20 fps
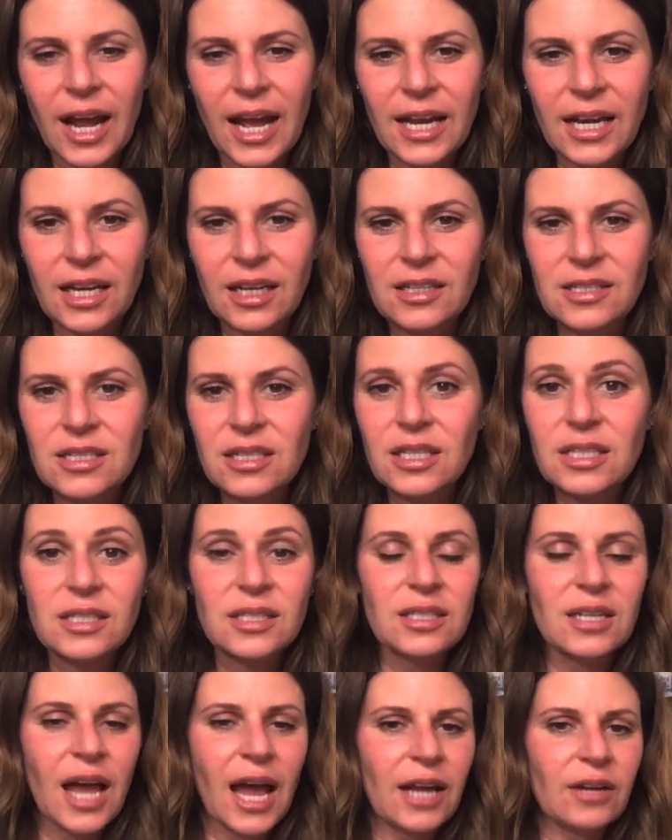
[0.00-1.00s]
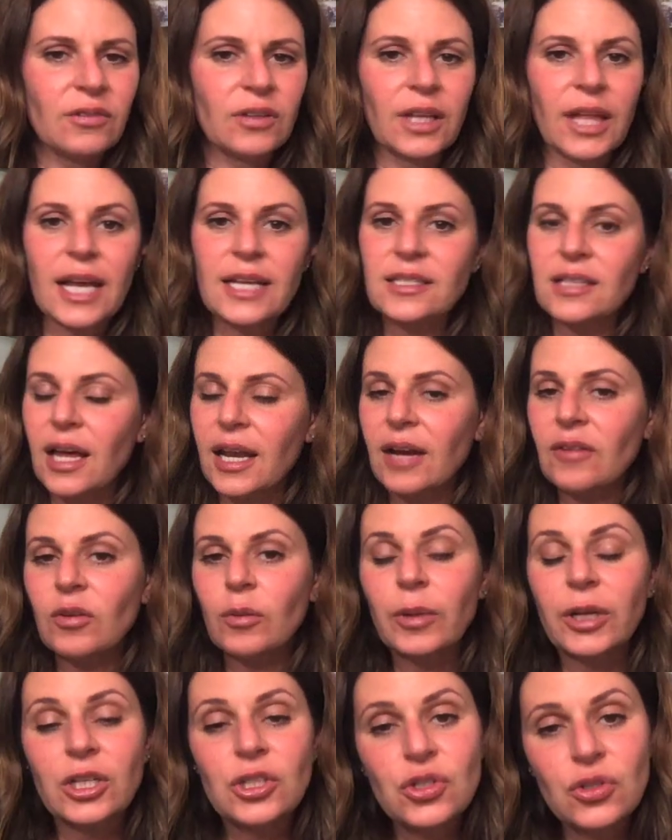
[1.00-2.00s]
And listen, I realize not
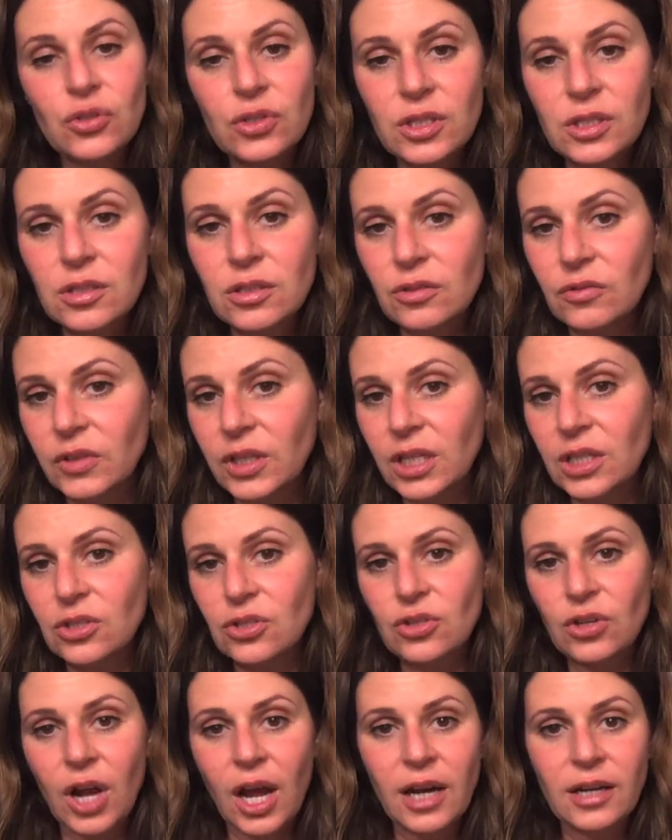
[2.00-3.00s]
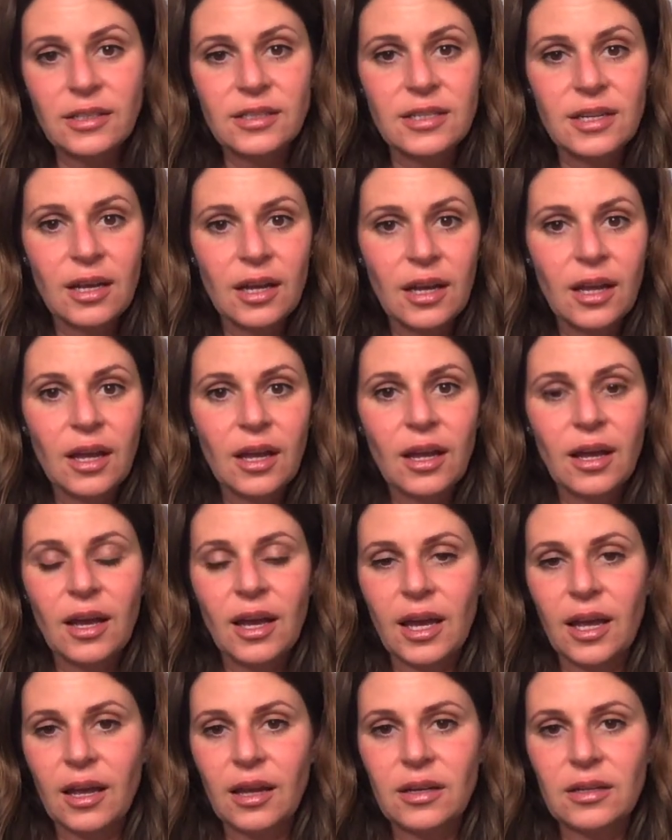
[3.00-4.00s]
everybody chooses to reconstruct
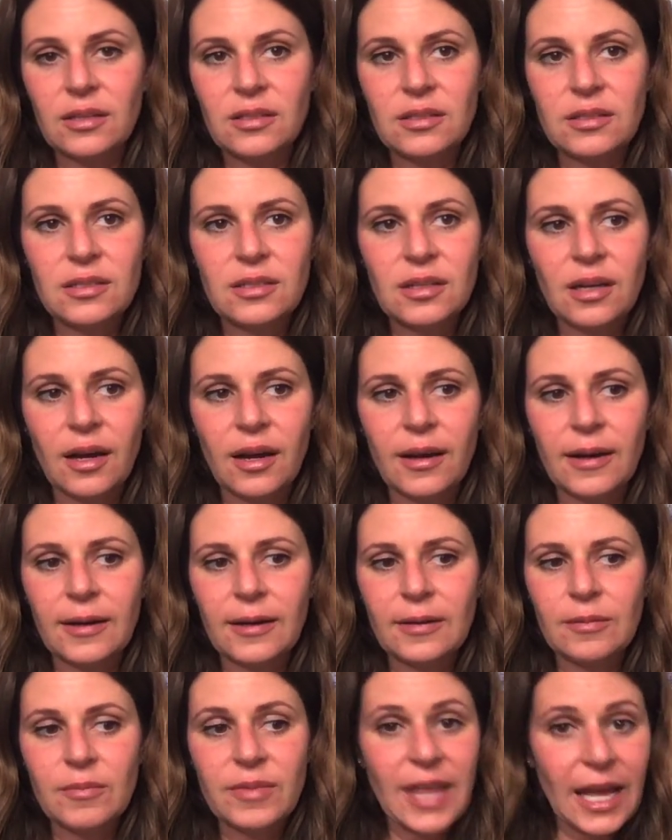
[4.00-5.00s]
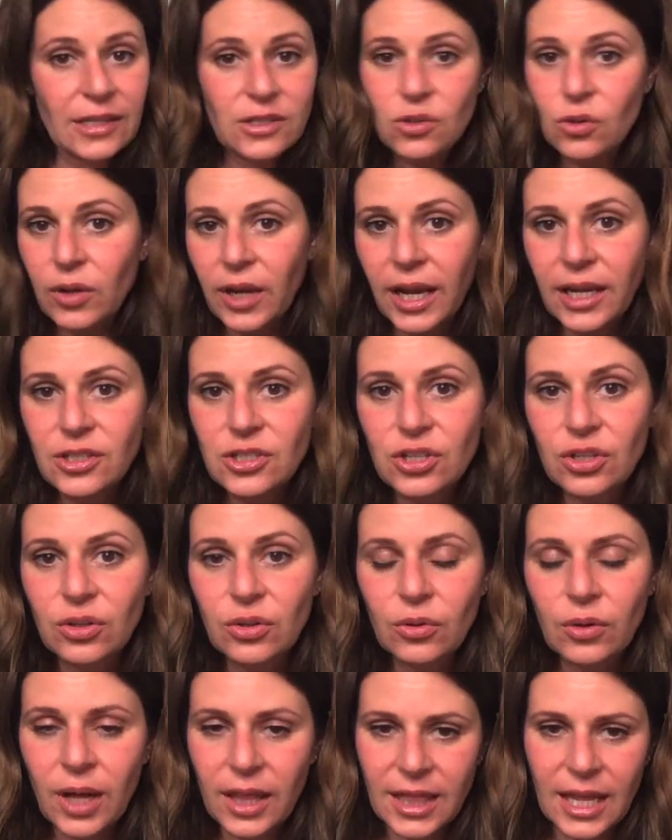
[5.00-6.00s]
and um, that's okay
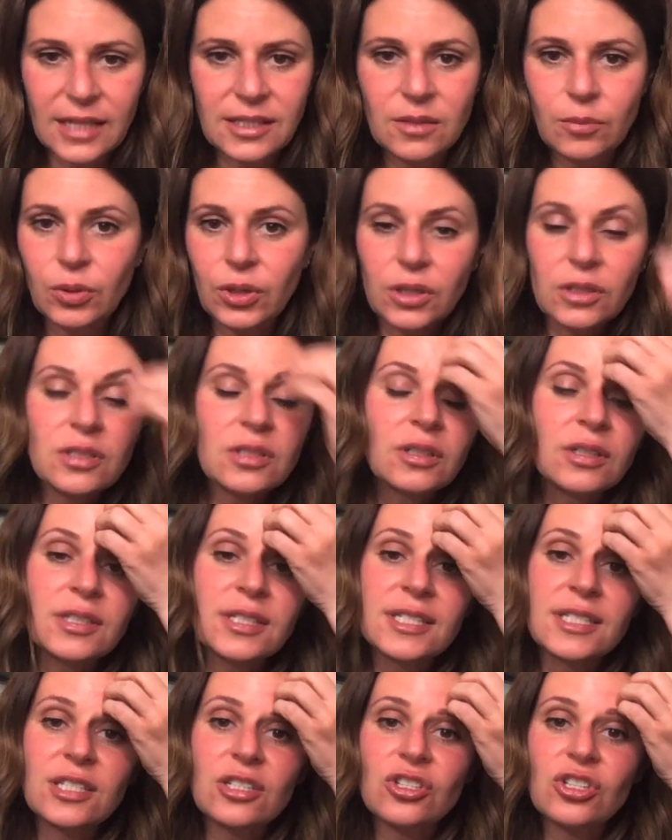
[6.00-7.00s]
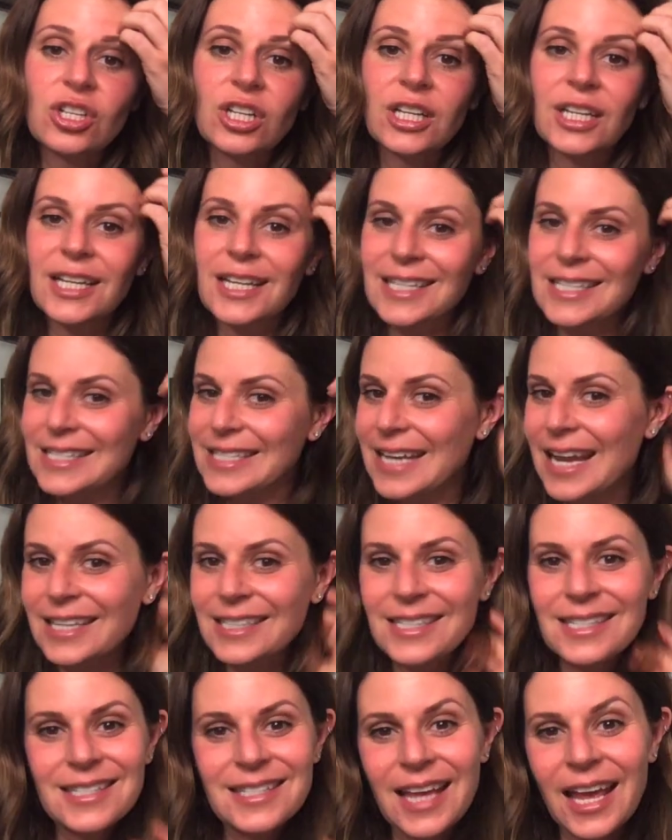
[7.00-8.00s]
too and that's a personal decision and it's
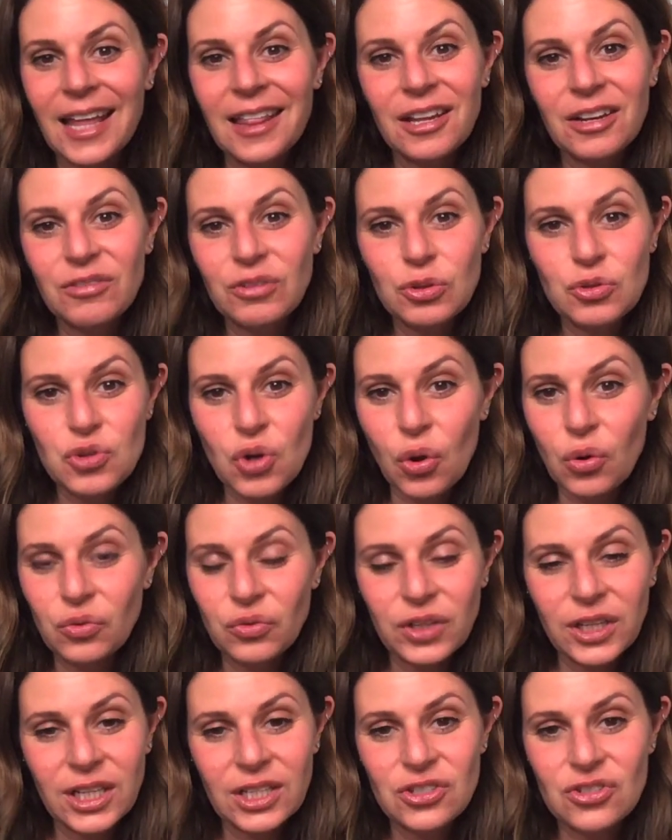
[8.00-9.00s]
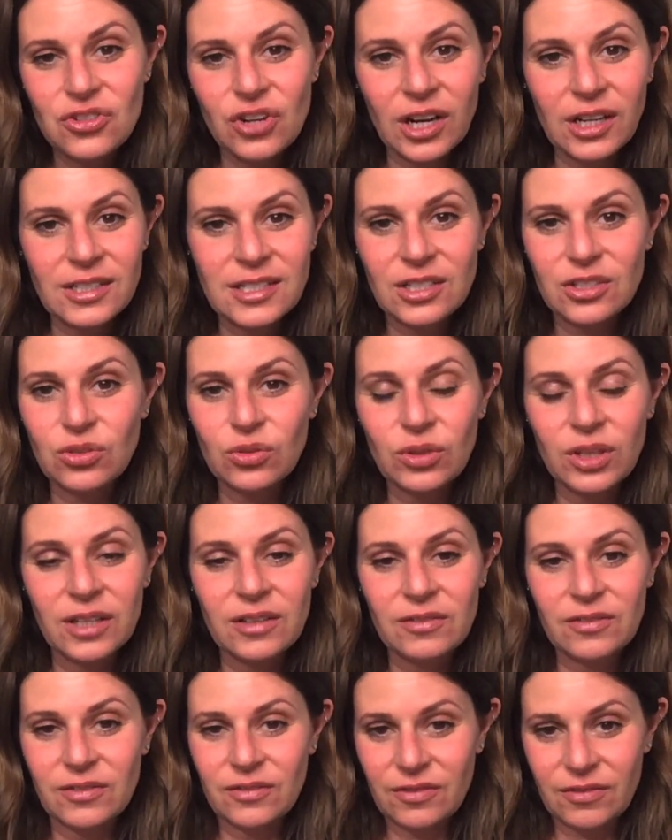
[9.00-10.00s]
not to say that if you don't reconstruct and you
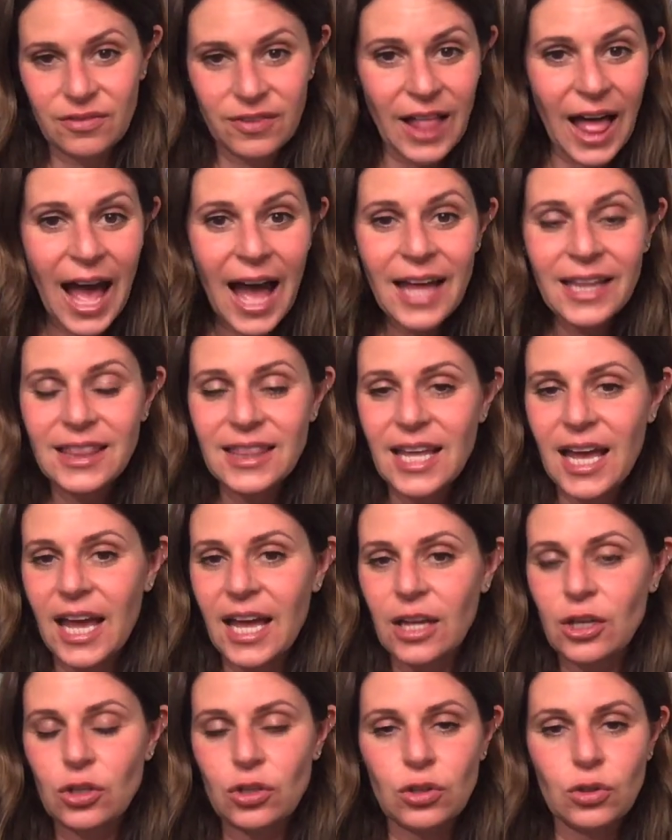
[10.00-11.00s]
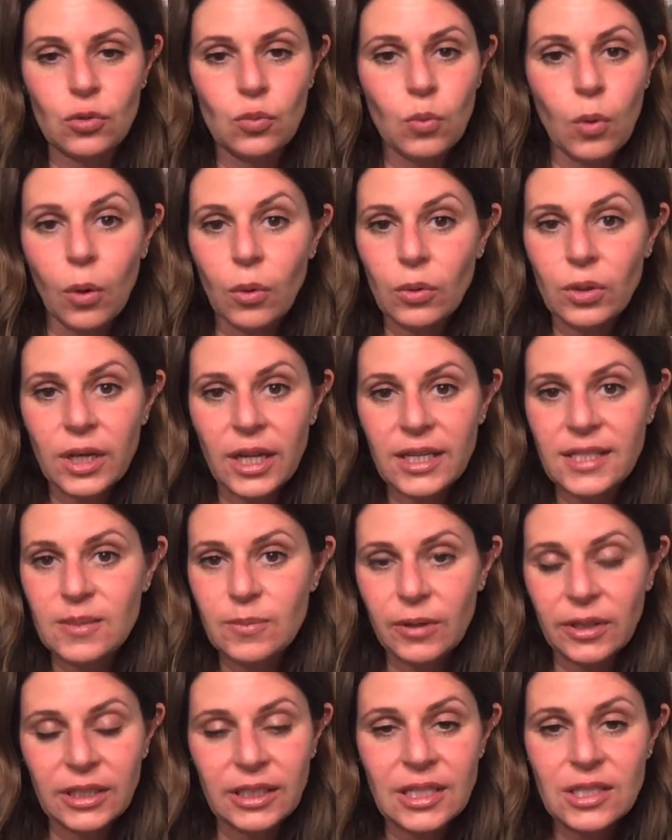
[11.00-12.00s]
live flat that you won't
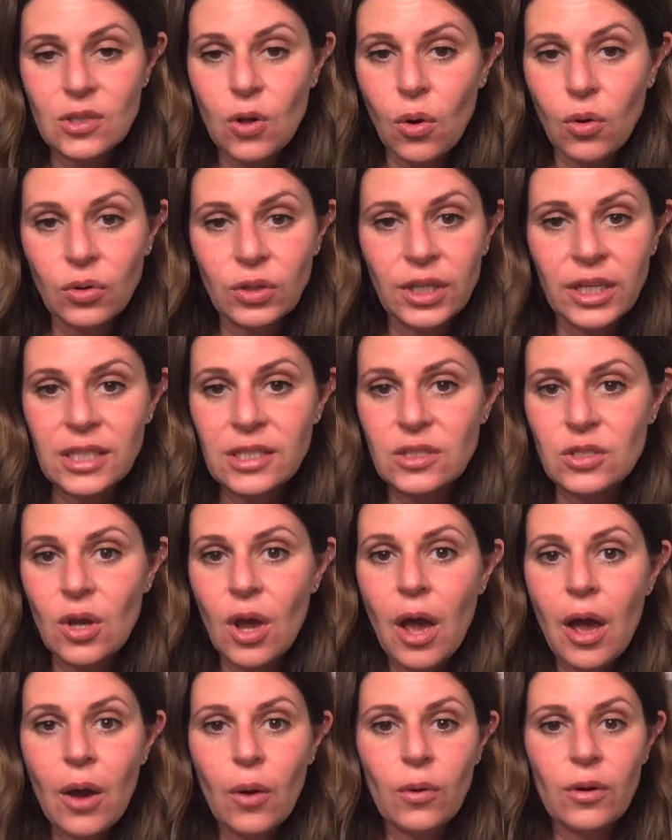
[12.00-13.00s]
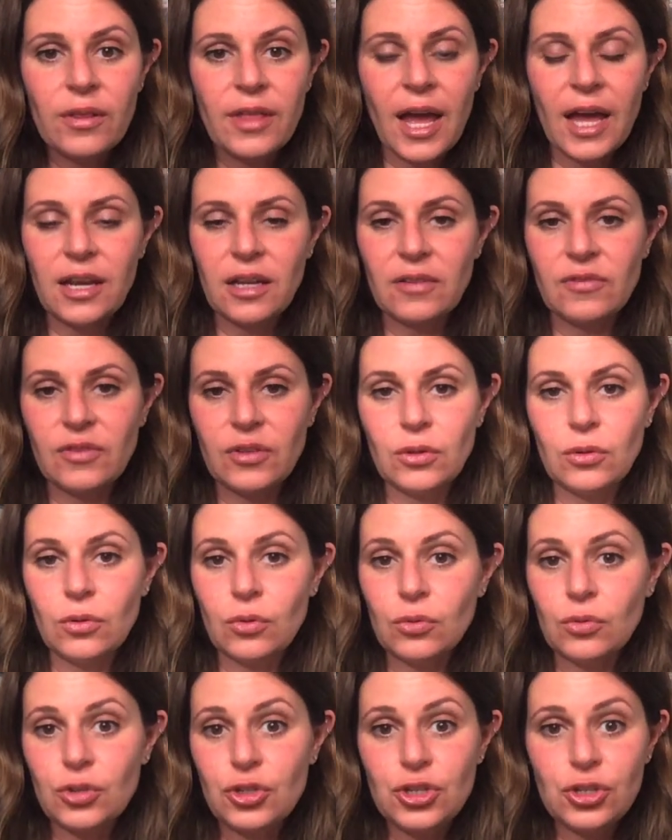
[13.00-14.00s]
experience wholeness or that if
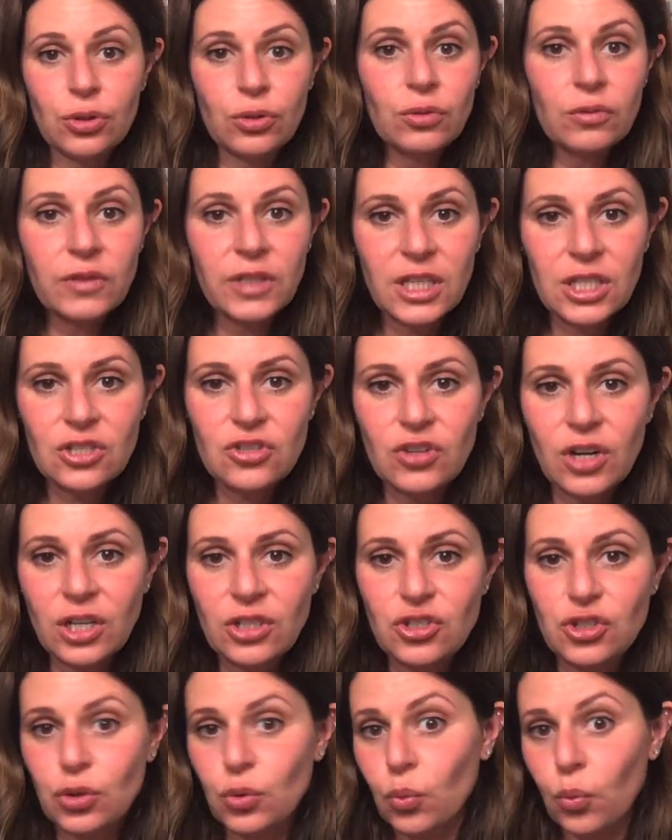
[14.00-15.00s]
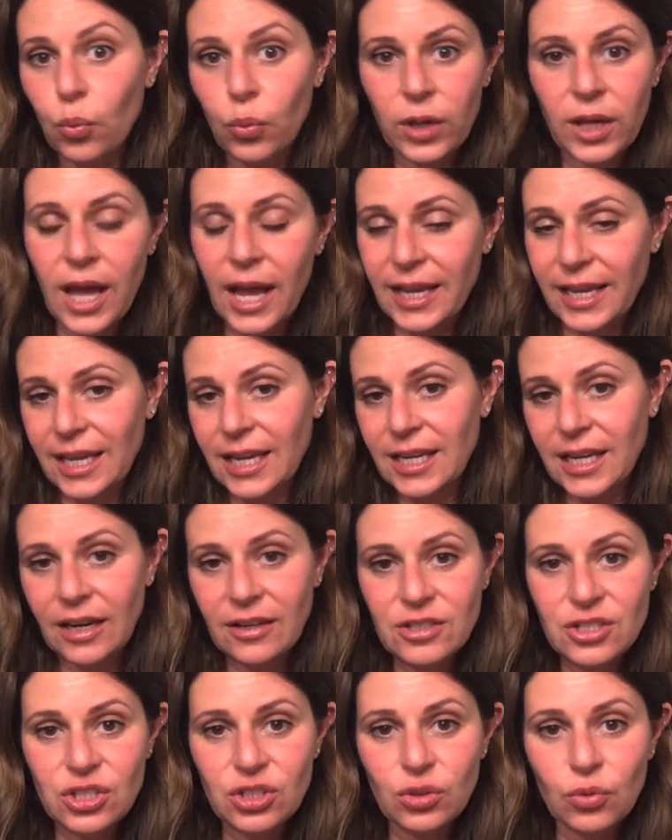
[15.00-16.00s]
you do reconstruct you will i can't
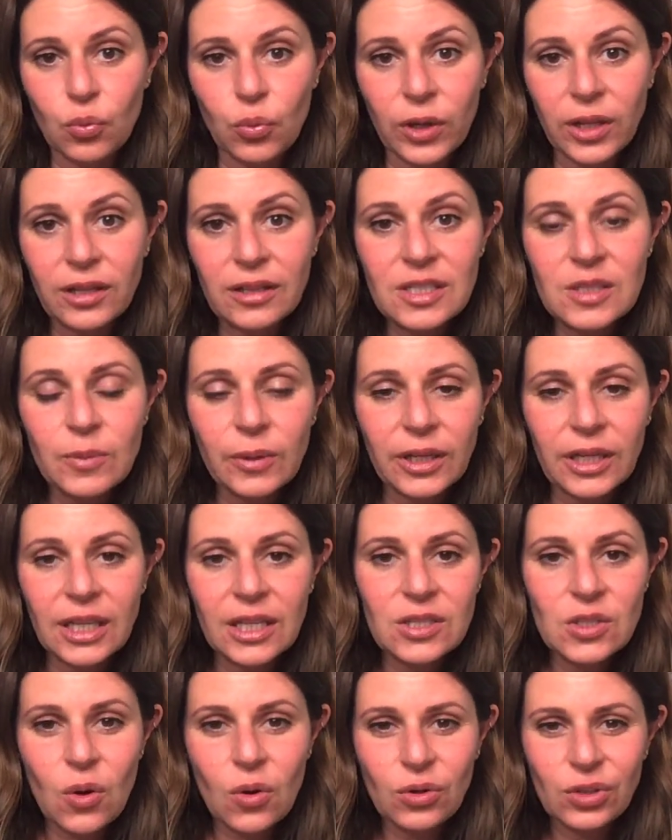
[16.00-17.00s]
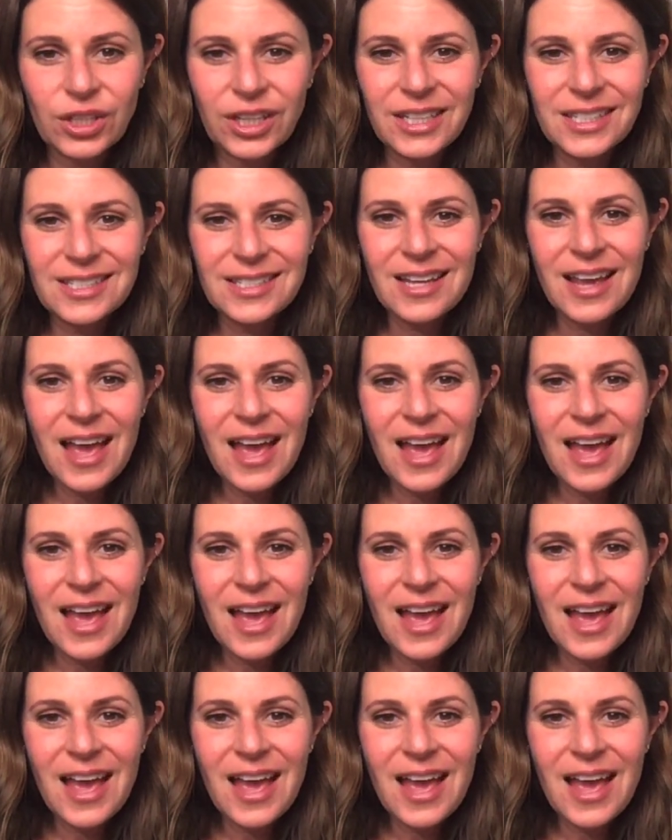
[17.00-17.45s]
guarantee you will experience wholeness